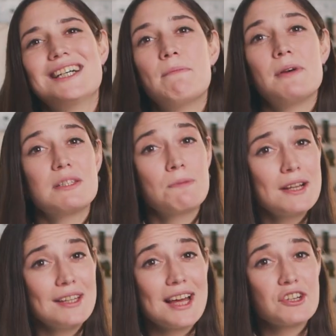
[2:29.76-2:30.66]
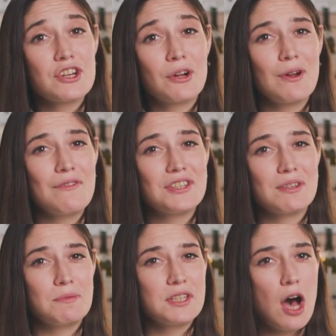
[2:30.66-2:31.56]
But sprinkle that sugar over
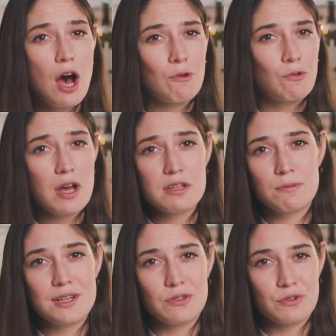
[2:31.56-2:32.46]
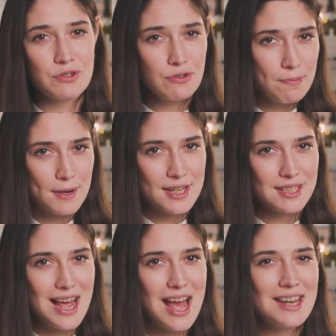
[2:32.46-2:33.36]
some tart raspberries or
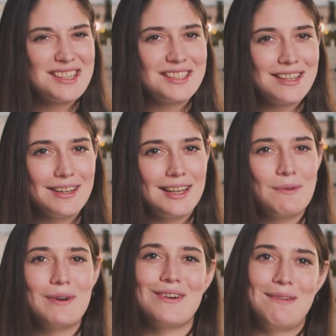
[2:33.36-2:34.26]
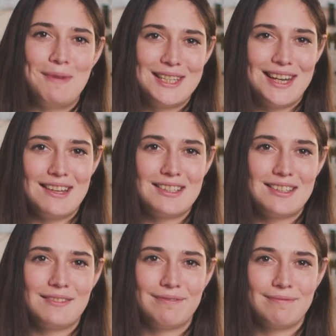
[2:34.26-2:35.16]
strawberries, and suddenly we're in
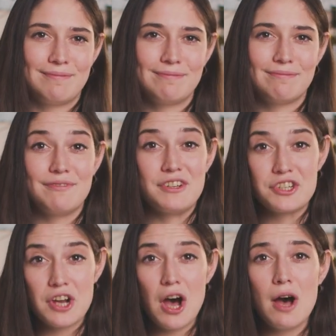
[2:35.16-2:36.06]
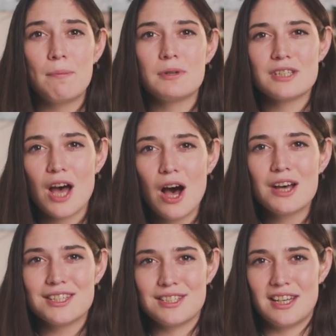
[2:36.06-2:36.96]
business. The sharp,
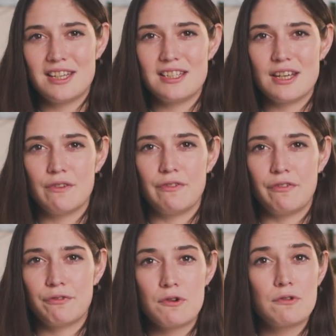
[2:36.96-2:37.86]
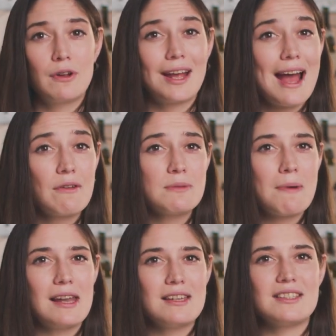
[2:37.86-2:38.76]
tart acidity of the fruit
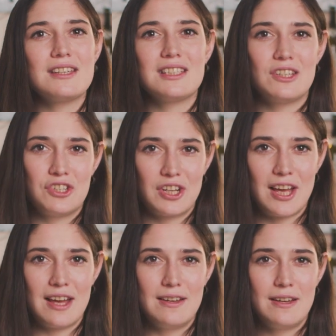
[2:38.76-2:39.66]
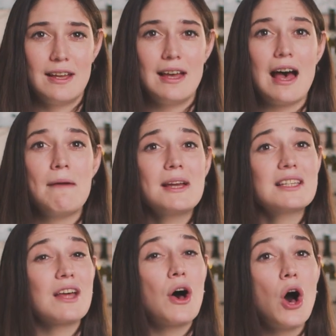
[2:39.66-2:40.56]
counterbalances the sugar and
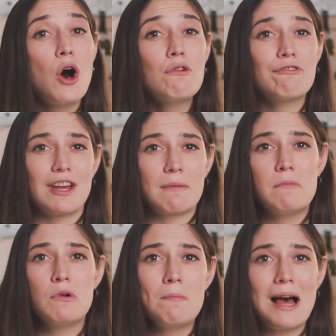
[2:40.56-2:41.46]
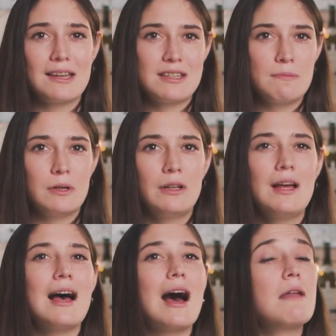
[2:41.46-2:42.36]
makes the whole thing more palatable
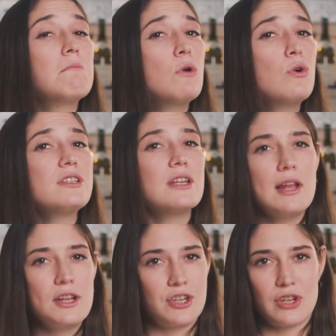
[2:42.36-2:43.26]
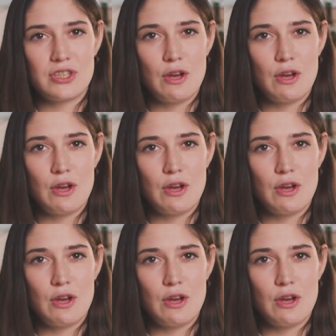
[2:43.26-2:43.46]
and more delicious